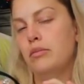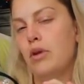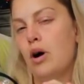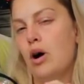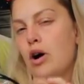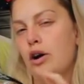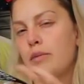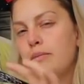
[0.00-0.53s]

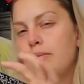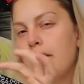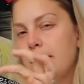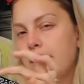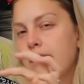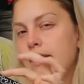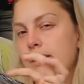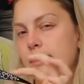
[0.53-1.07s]
arm. I
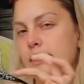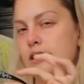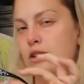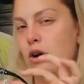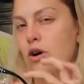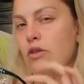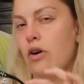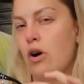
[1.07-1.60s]
think that this is
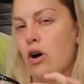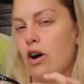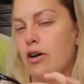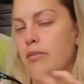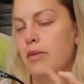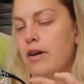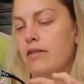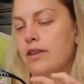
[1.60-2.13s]
called the
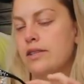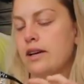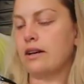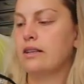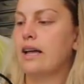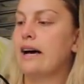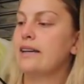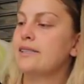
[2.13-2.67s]
arm of the
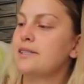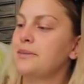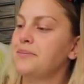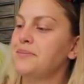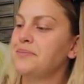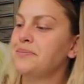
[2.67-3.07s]
sunglass.